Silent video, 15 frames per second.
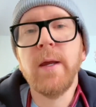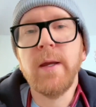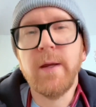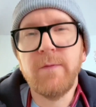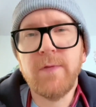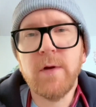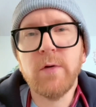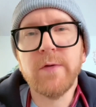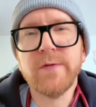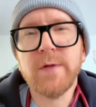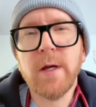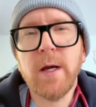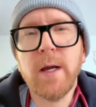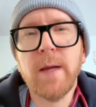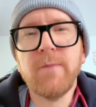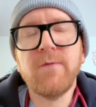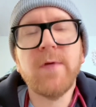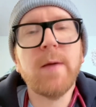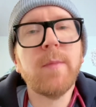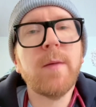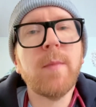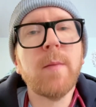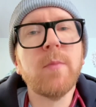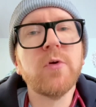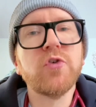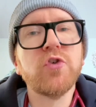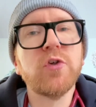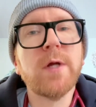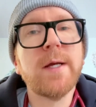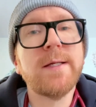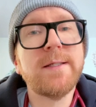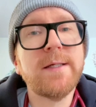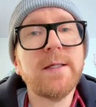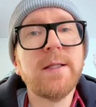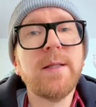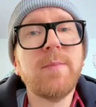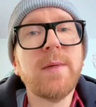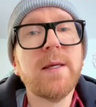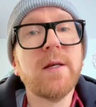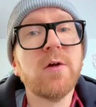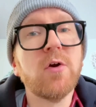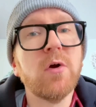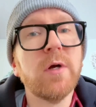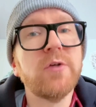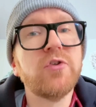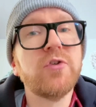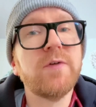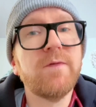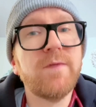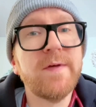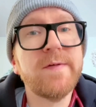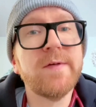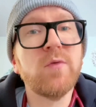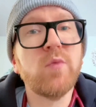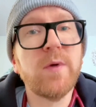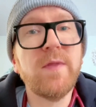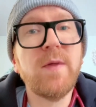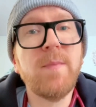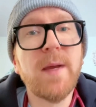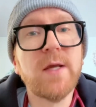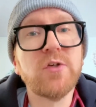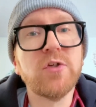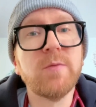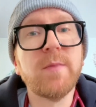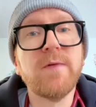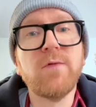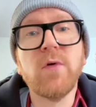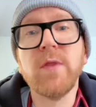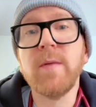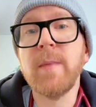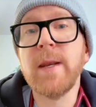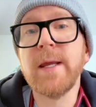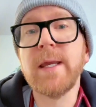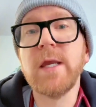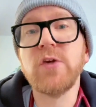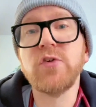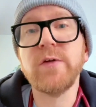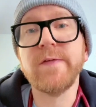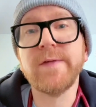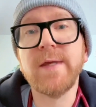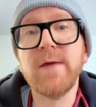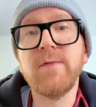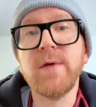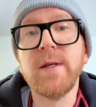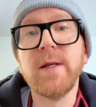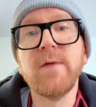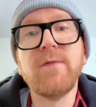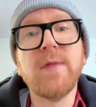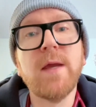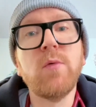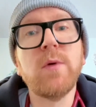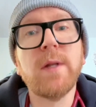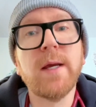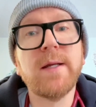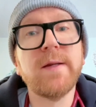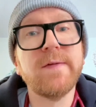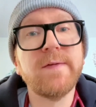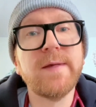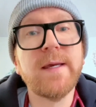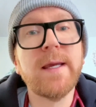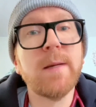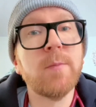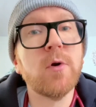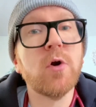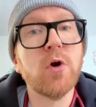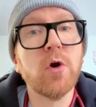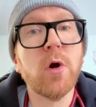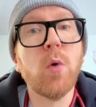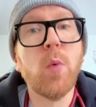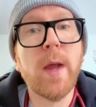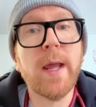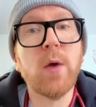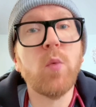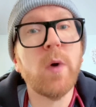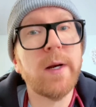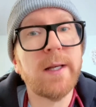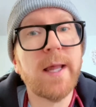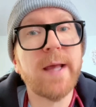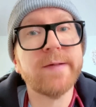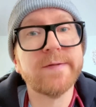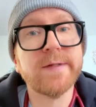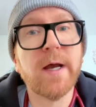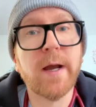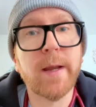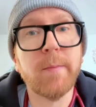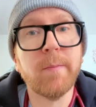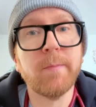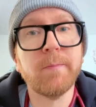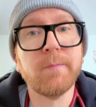If there is time, family members should ideally be encouraged to visit with the patient before the medication is given if they would like to see him or her awake one last time.